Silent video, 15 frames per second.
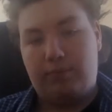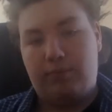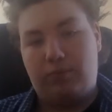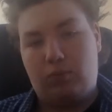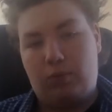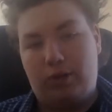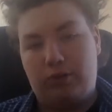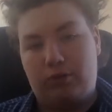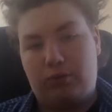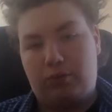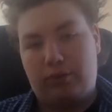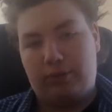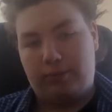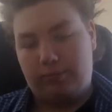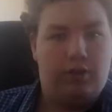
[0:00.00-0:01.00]
well
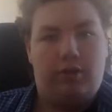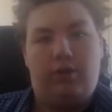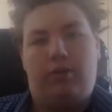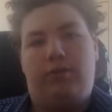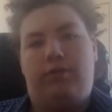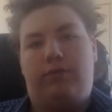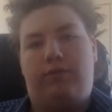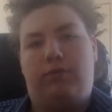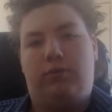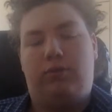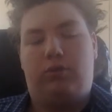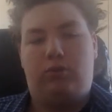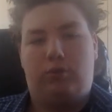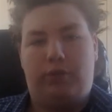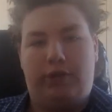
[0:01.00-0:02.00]
drawn. There is, of
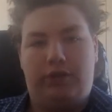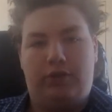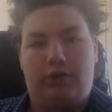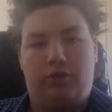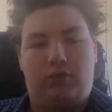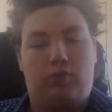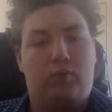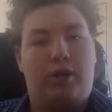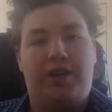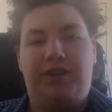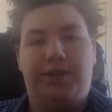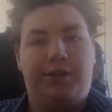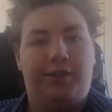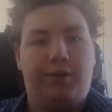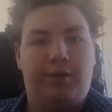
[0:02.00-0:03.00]
course, always just
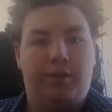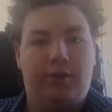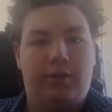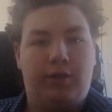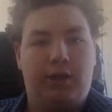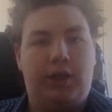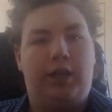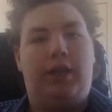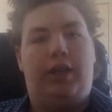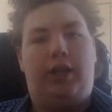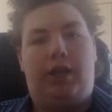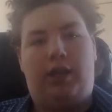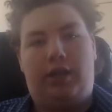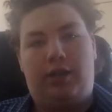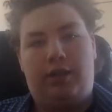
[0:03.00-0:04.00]
writing,
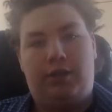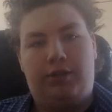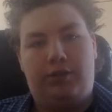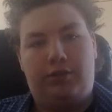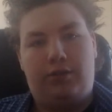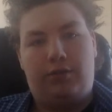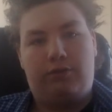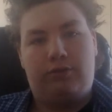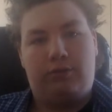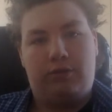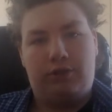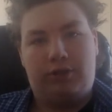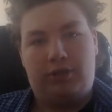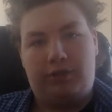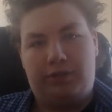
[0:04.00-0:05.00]
and, of
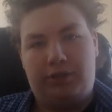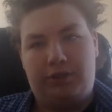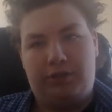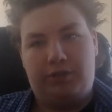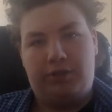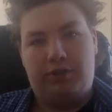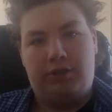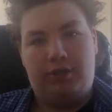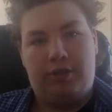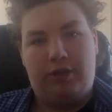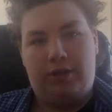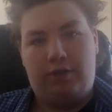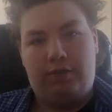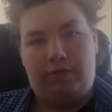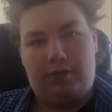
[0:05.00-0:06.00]
course, there is
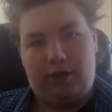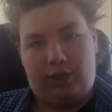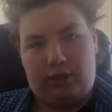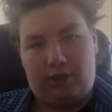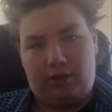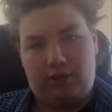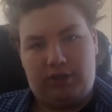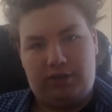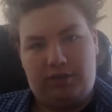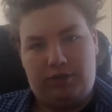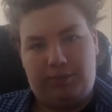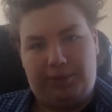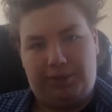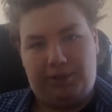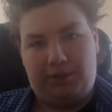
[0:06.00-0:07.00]
actually
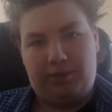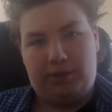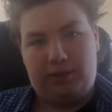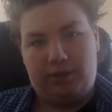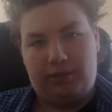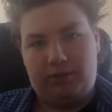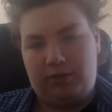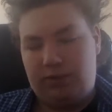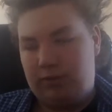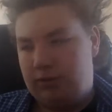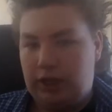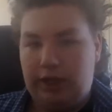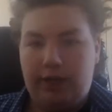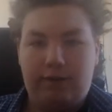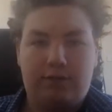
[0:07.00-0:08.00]
filming the things.
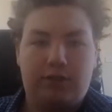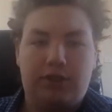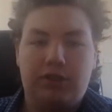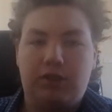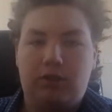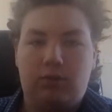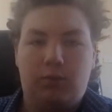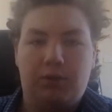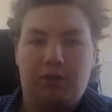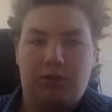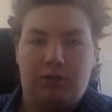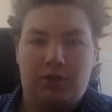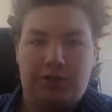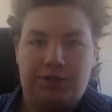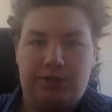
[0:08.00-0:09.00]
every single one of the
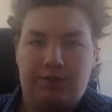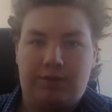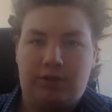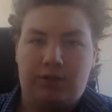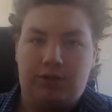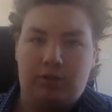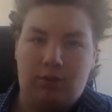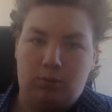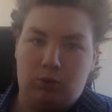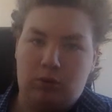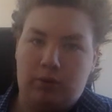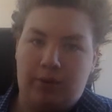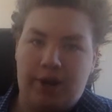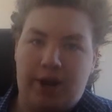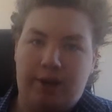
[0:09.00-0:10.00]
things I've listed will
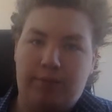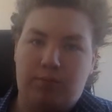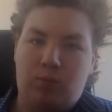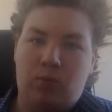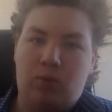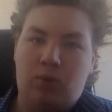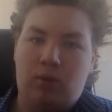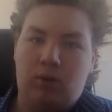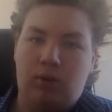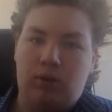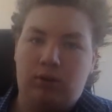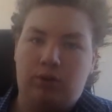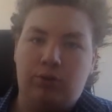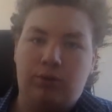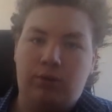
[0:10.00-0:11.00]
create more
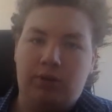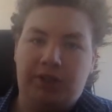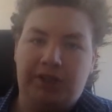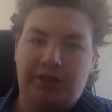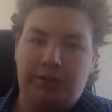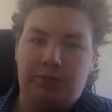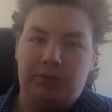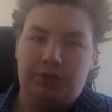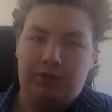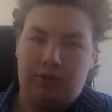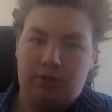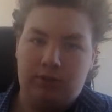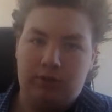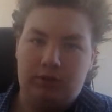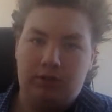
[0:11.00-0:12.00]
good-looking
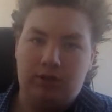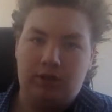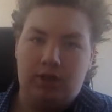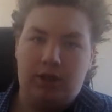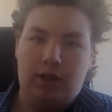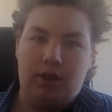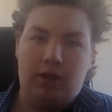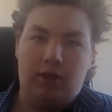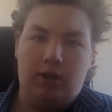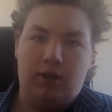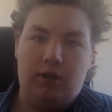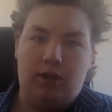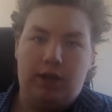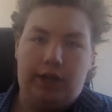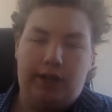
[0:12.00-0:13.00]
results,
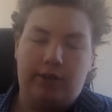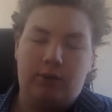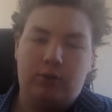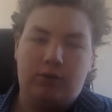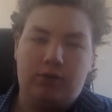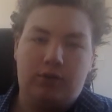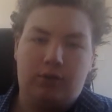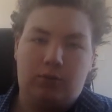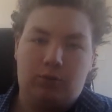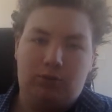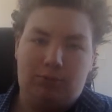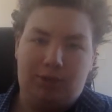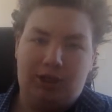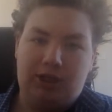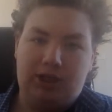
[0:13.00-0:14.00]
and also will
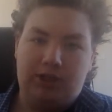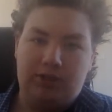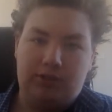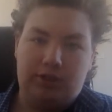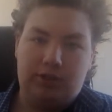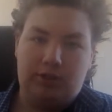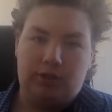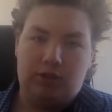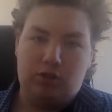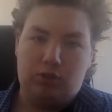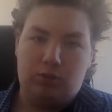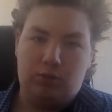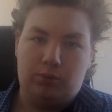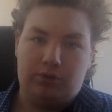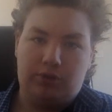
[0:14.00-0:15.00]
be easier to
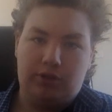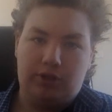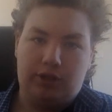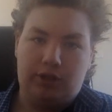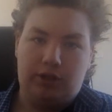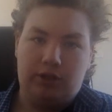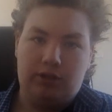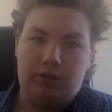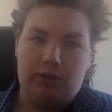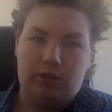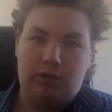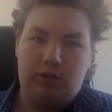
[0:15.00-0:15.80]
use than Gacha.